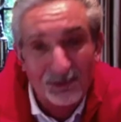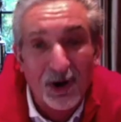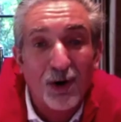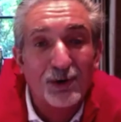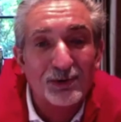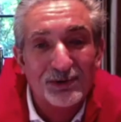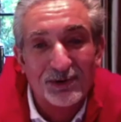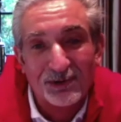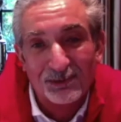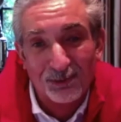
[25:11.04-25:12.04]

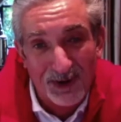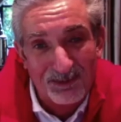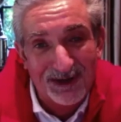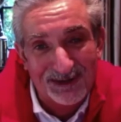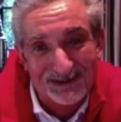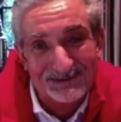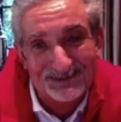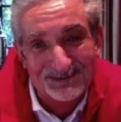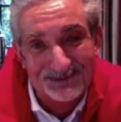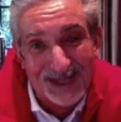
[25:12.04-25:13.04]
older women
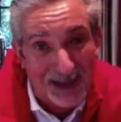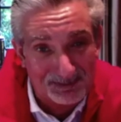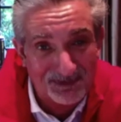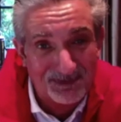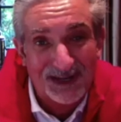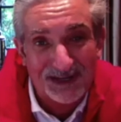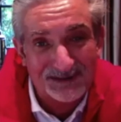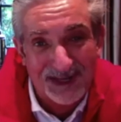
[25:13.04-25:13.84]
Caps fans.